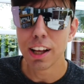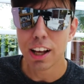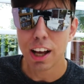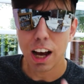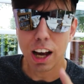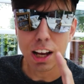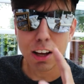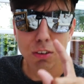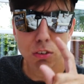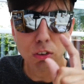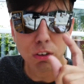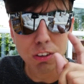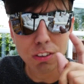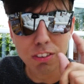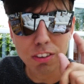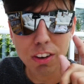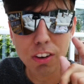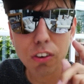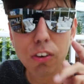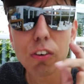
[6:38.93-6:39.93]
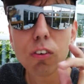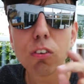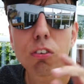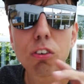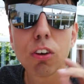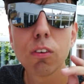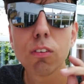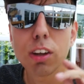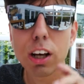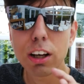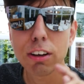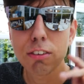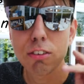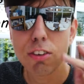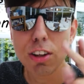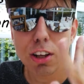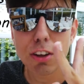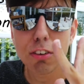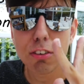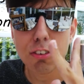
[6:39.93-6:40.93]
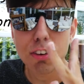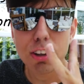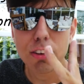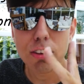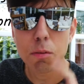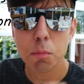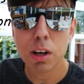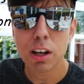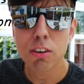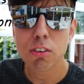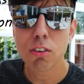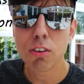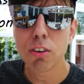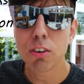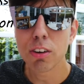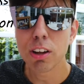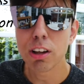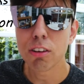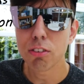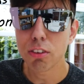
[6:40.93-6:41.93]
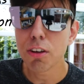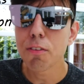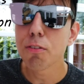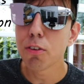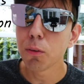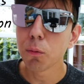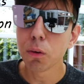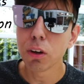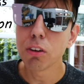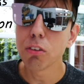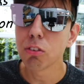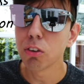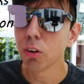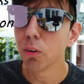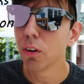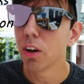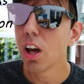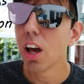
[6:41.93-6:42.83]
I also also tag Steel City Man to do this if you want to.